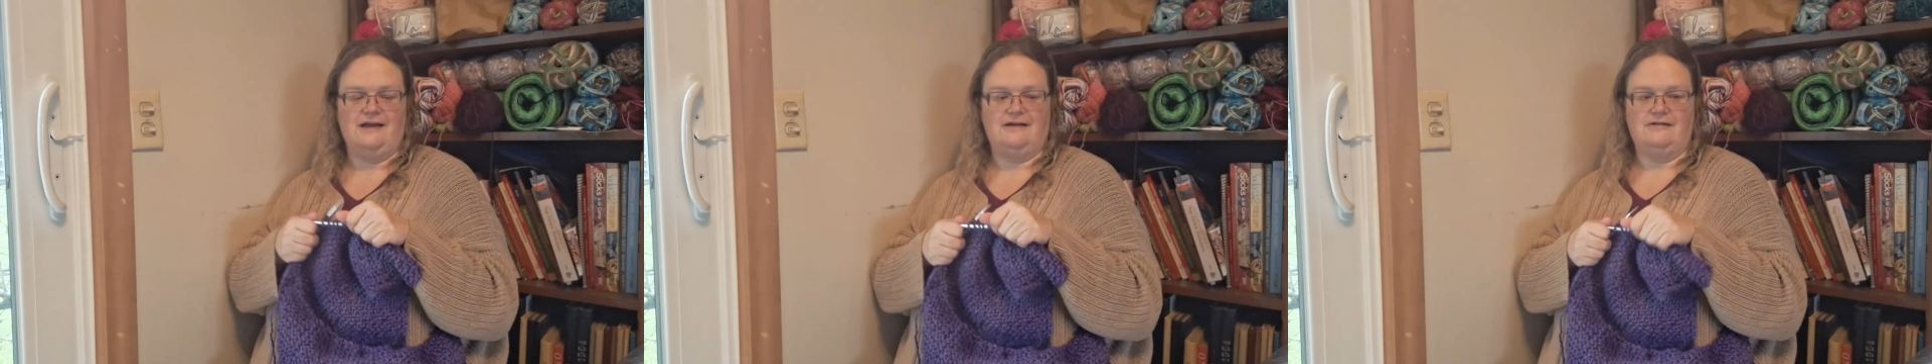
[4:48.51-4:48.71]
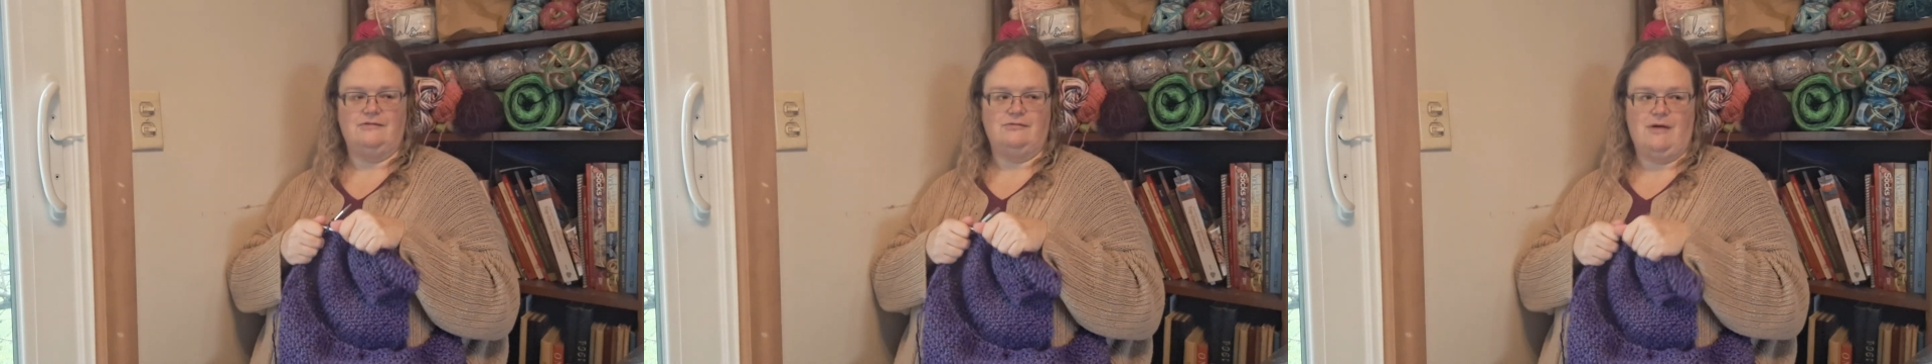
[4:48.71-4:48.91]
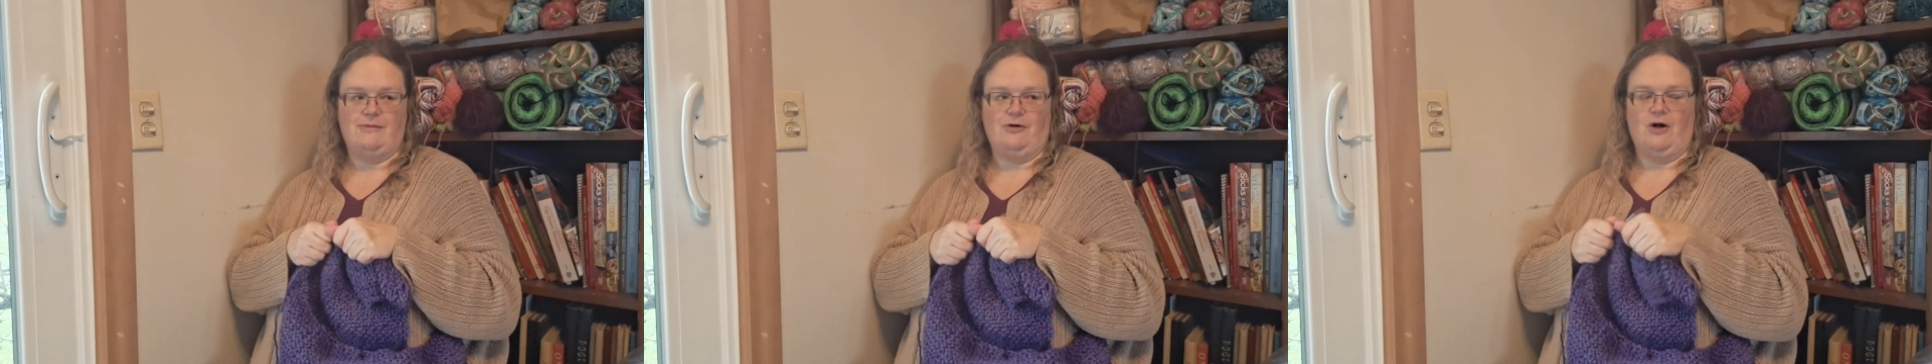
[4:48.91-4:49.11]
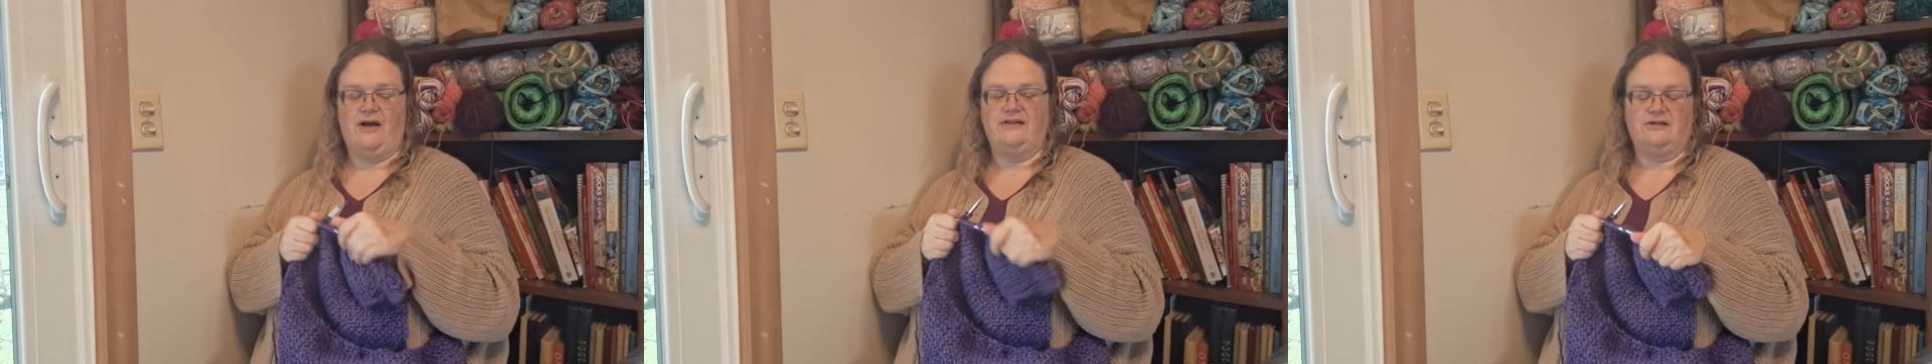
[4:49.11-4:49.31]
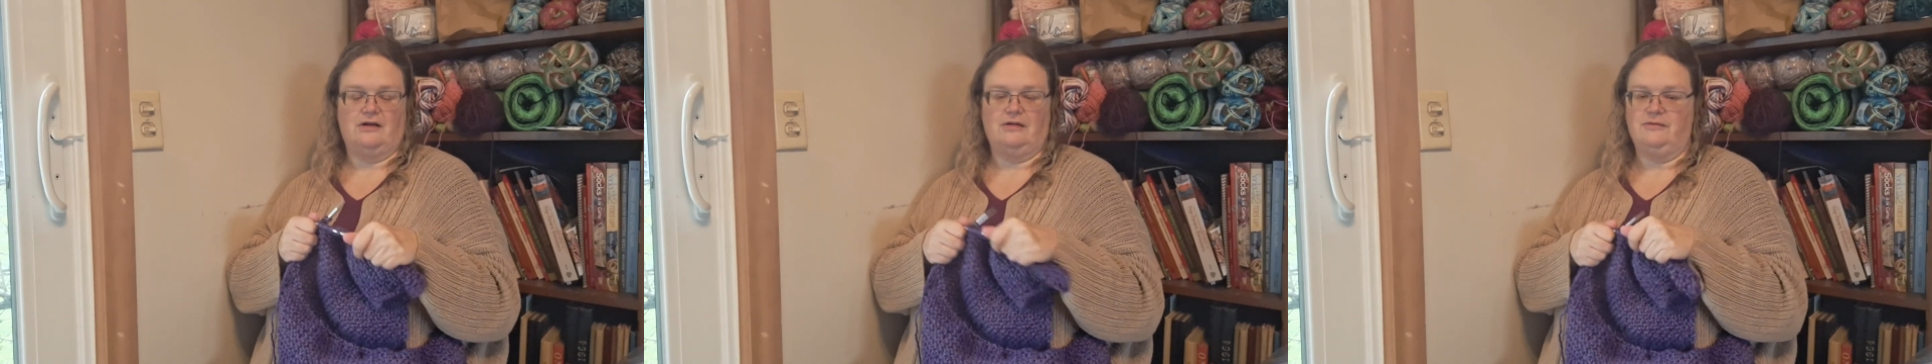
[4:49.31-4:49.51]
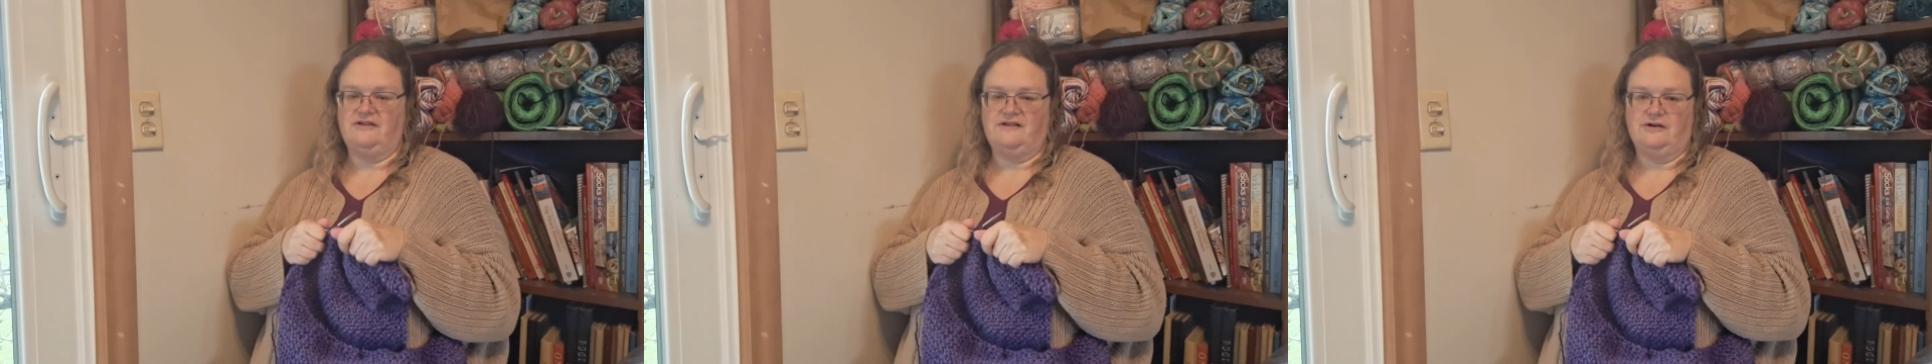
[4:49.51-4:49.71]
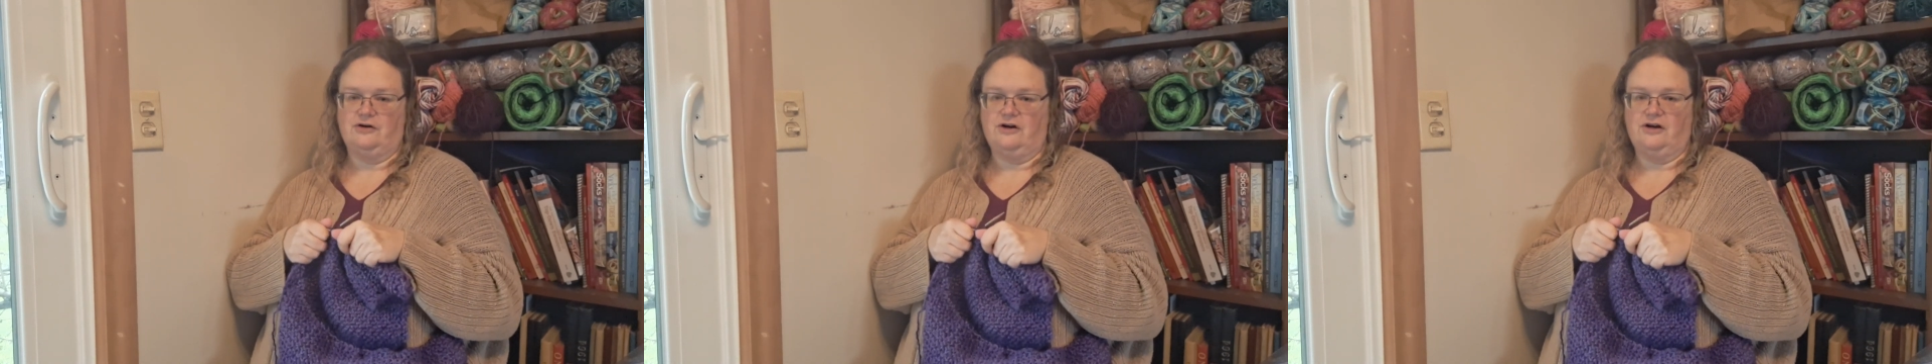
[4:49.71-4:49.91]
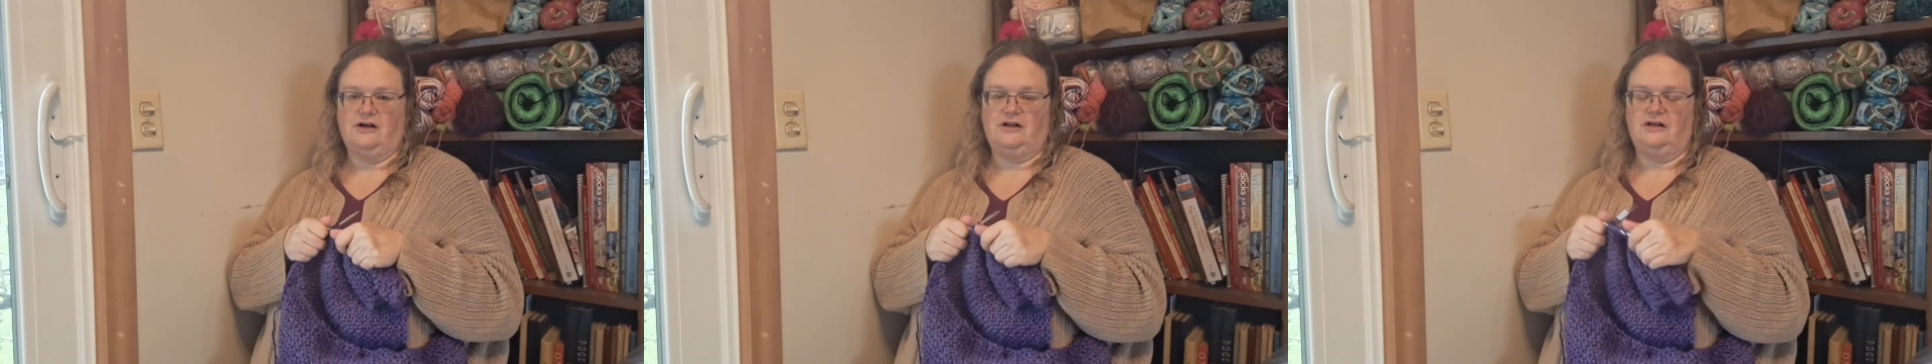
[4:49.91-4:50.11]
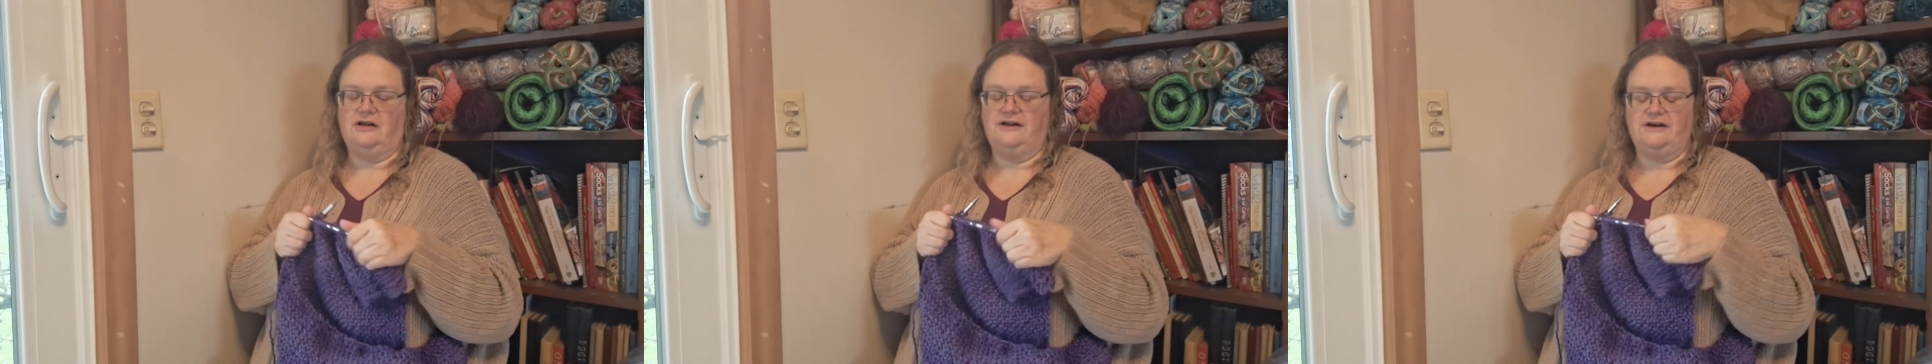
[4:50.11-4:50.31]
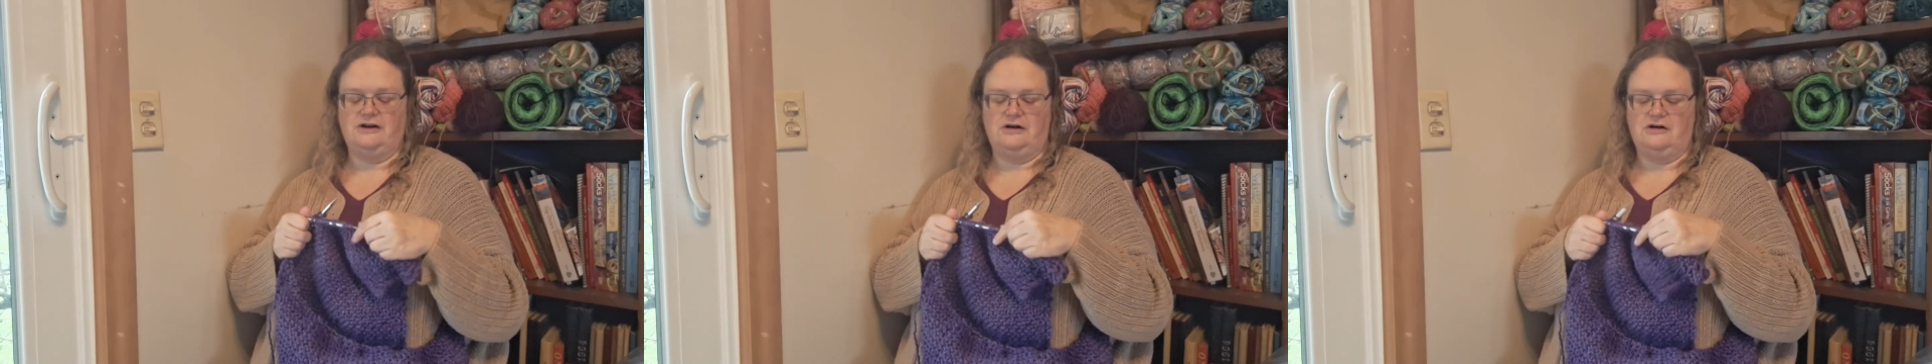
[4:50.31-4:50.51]
and memorize all the material
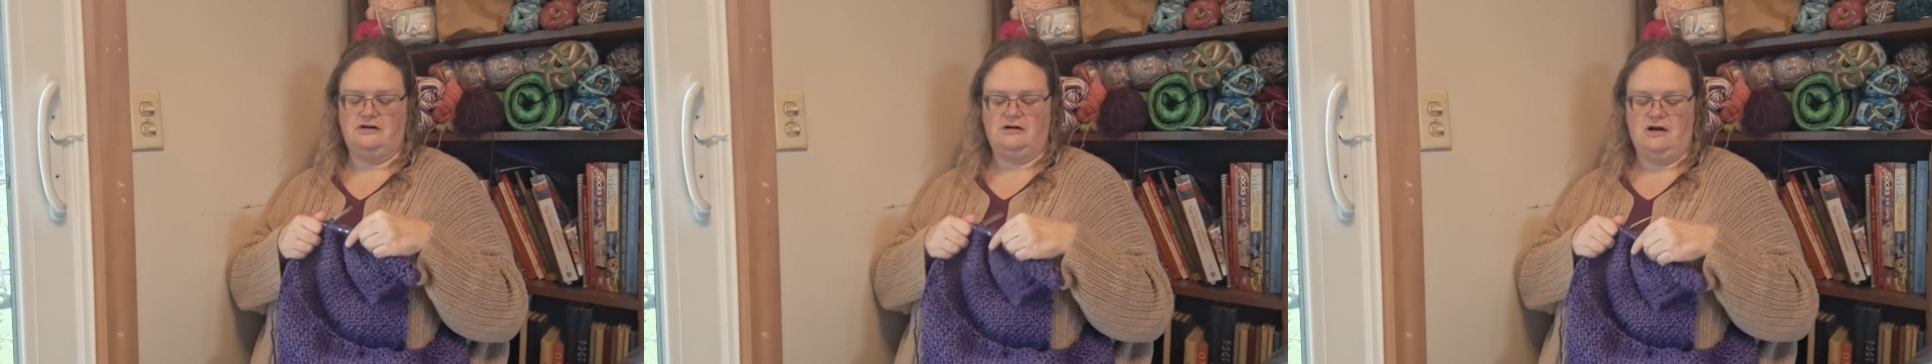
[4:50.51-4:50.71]
and